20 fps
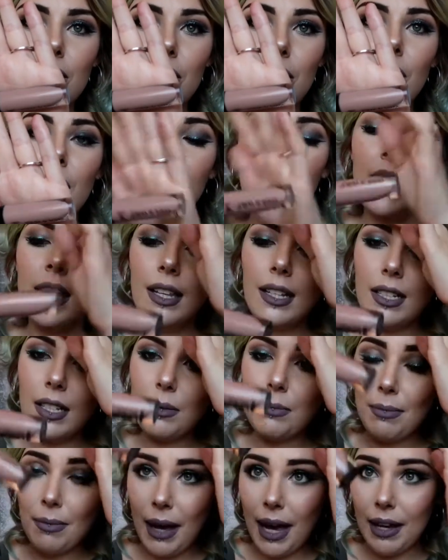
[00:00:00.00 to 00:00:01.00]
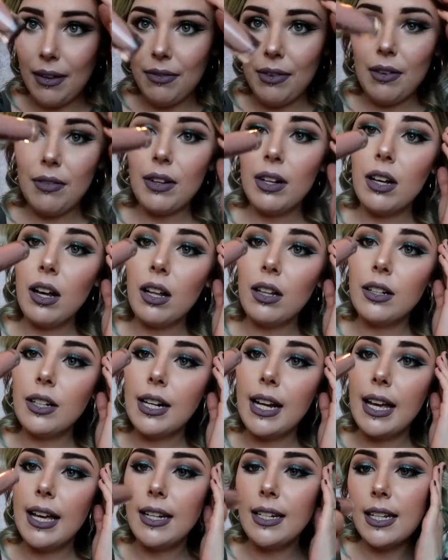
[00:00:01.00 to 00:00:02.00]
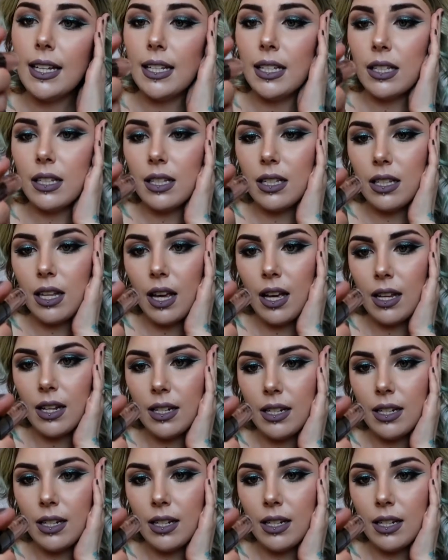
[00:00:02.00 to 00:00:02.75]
So this is my favorite color, and it's